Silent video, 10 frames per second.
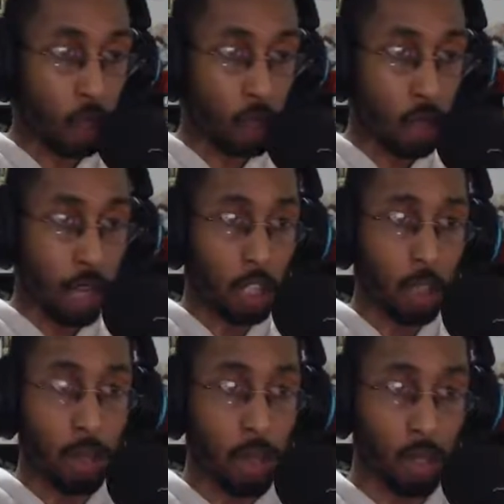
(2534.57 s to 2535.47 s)

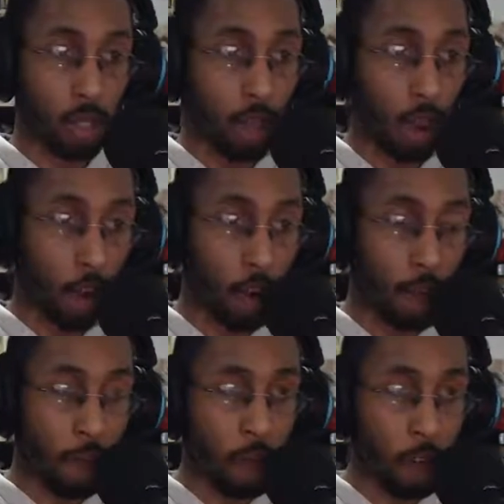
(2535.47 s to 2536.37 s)
customers onto
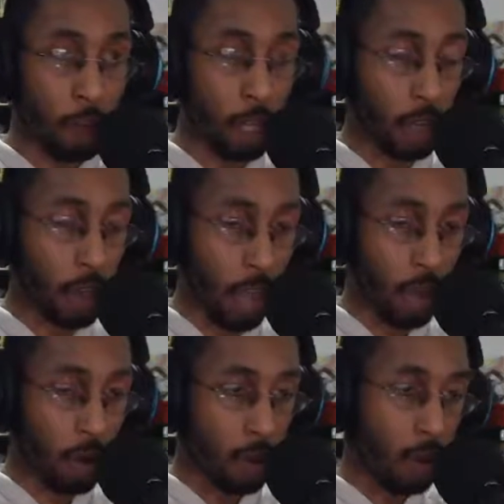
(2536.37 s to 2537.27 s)
Verve like that,
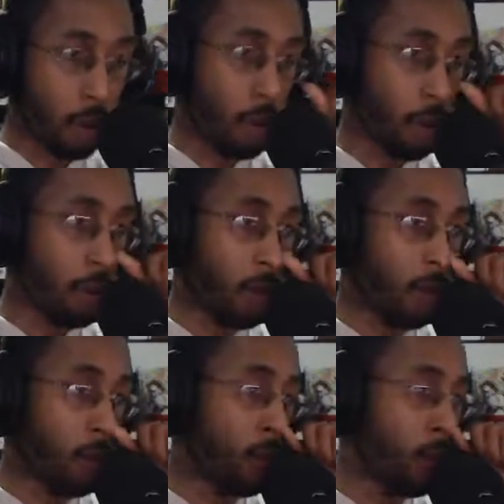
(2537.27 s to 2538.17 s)

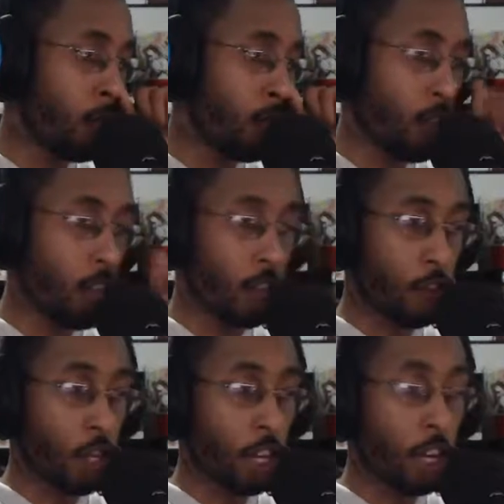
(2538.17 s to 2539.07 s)
if
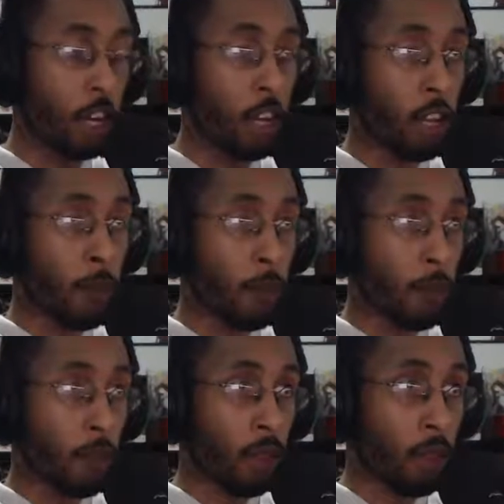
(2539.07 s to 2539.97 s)
you're gonna
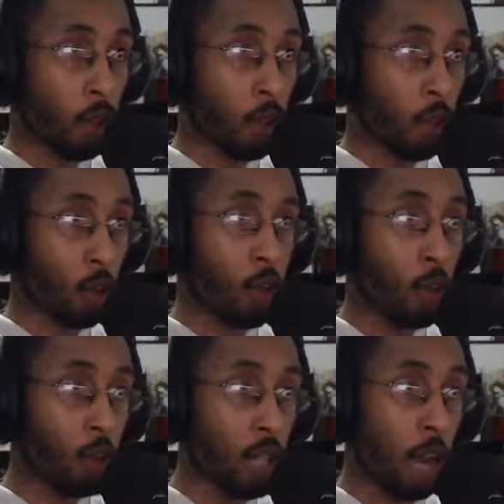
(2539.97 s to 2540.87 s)

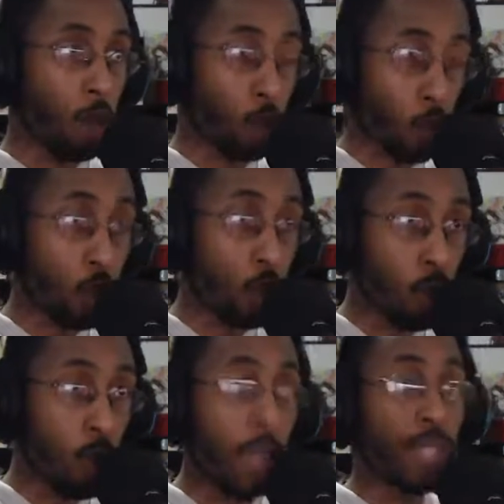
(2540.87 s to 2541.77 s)
close down
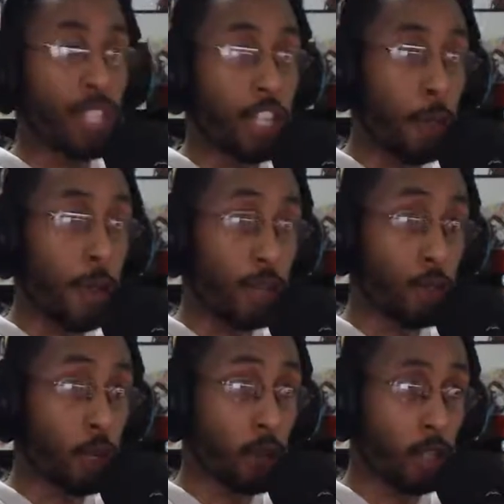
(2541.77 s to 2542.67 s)
Crunchyroll as an independent
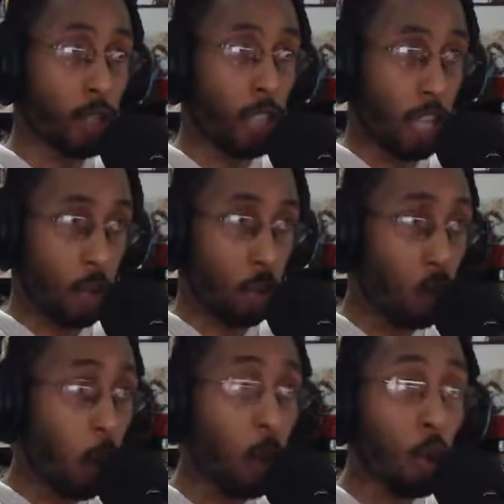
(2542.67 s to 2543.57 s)
service and
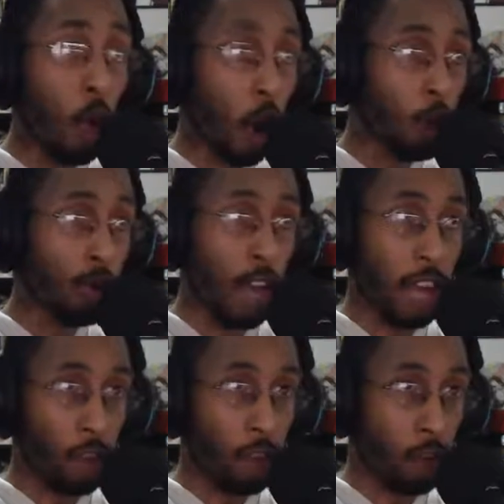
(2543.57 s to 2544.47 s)
roll all of that
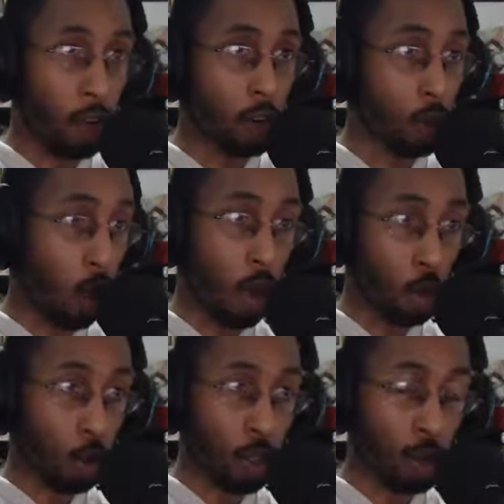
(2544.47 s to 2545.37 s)
into Verve, so all
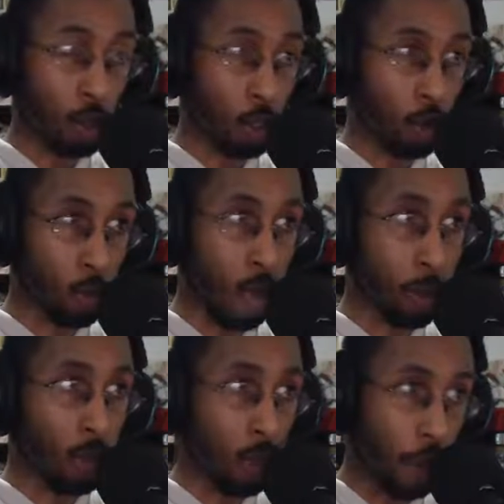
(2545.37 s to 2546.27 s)
Crunchyroll
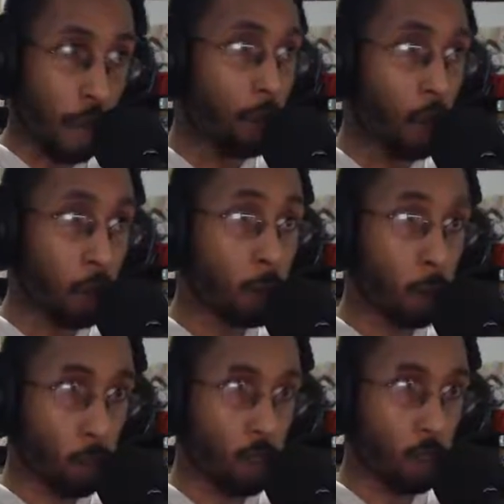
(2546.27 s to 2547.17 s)
subscribers are now Verve
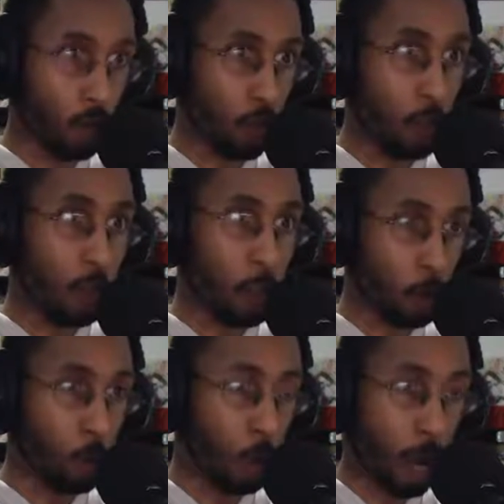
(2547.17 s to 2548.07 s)

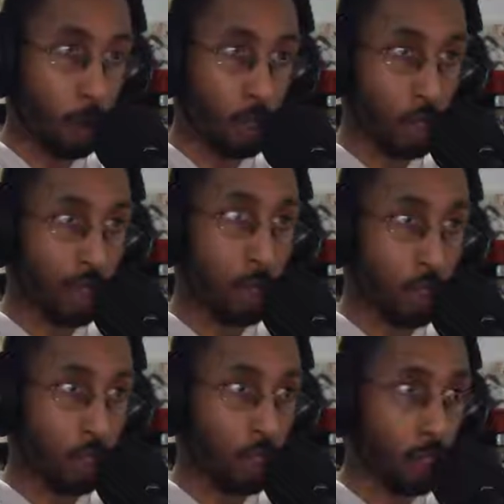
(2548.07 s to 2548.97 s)
subscribers to
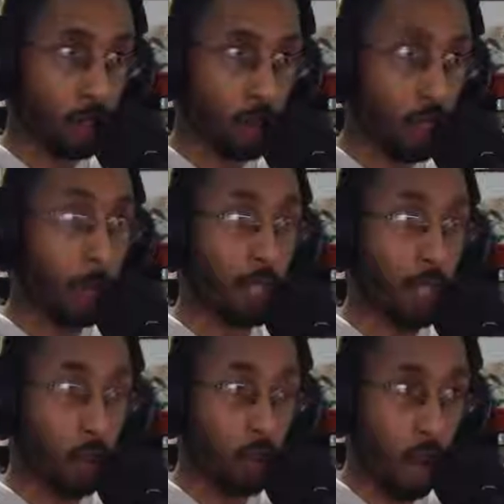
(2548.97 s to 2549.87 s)
some
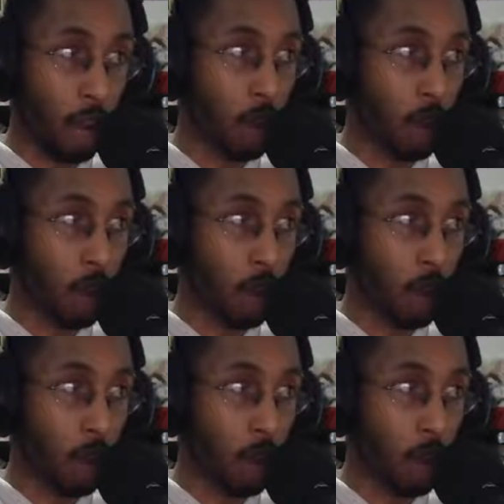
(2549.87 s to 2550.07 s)
extent or not,